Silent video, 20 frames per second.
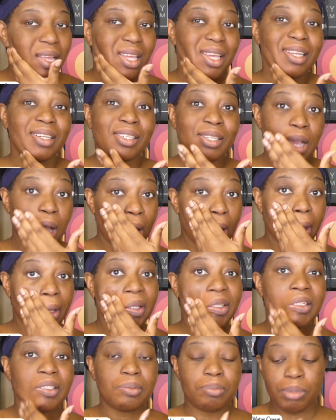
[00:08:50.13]
It
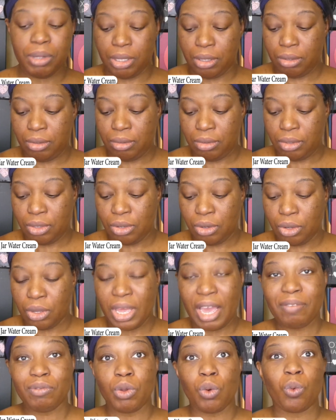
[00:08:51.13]
does, but you know,
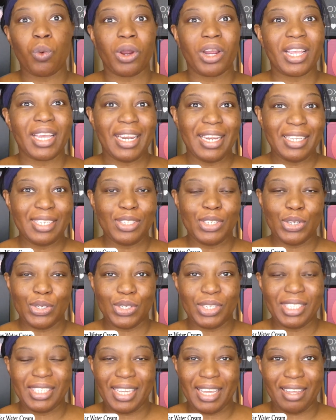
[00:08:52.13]
you have to work it into
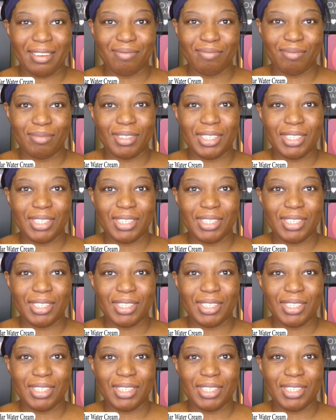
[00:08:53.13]
your skin.